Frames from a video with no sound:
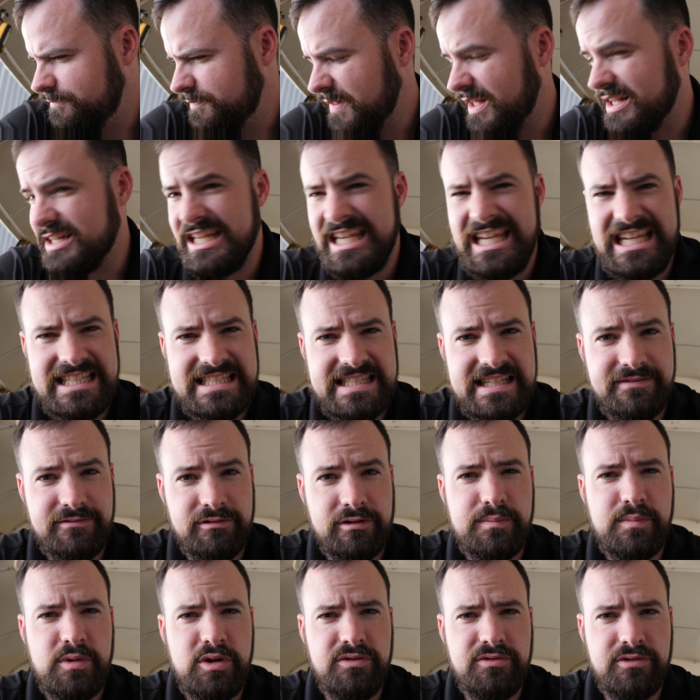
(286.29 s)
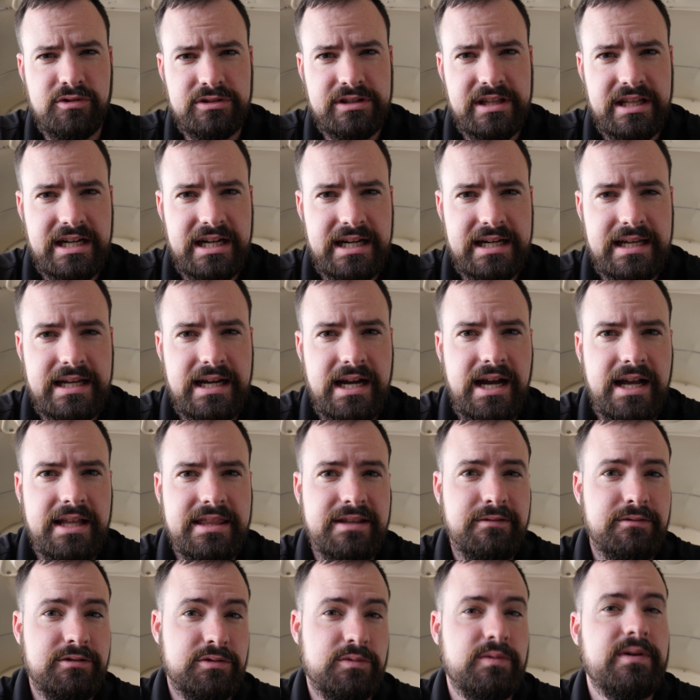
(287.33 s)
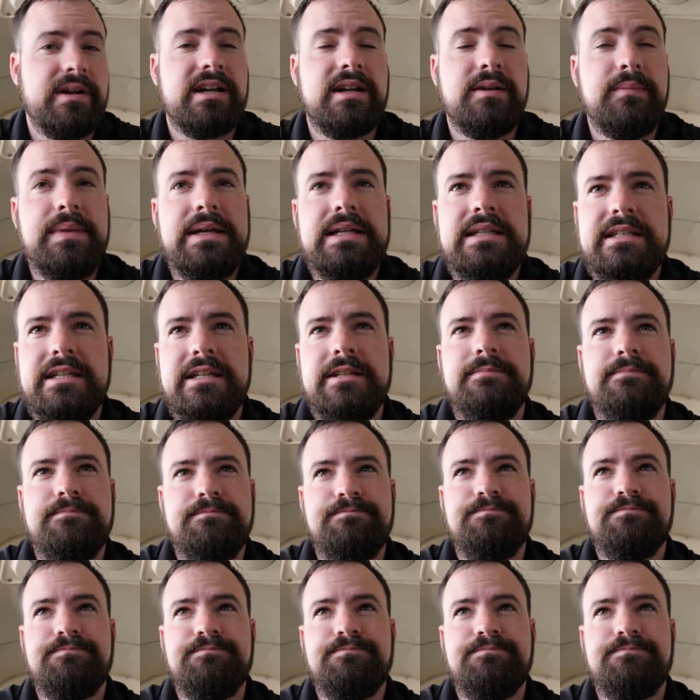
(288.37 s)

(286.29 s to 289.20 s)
adhesive remover that I got that was recommended,